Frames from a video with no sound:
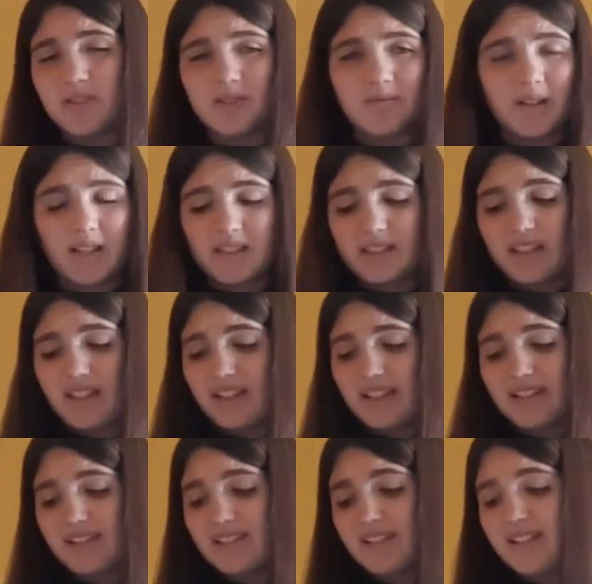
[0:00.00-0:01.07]

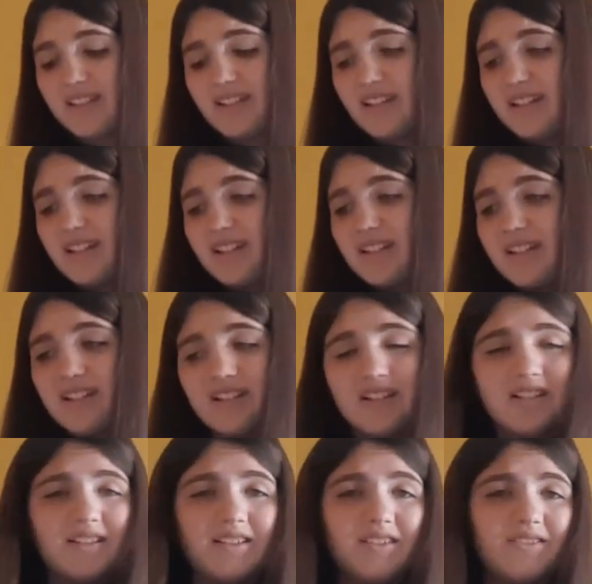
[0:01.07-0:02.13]
amazing,
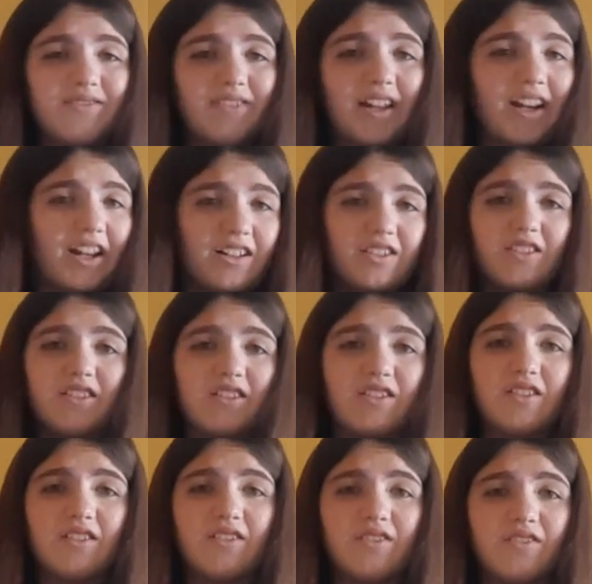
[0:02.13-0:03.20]

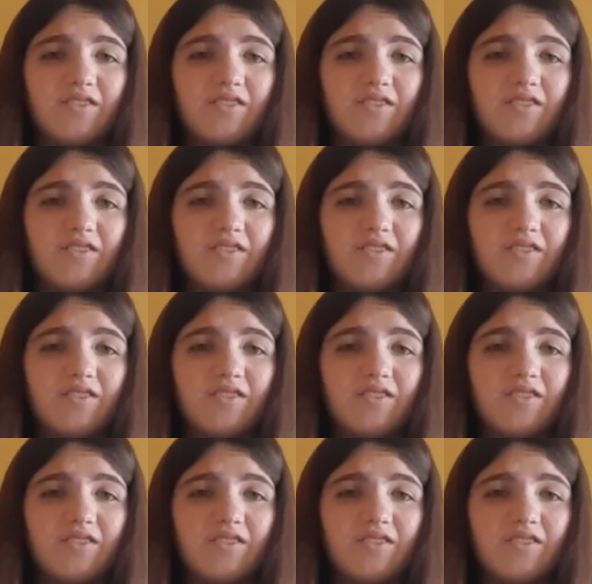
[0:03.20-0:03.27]
the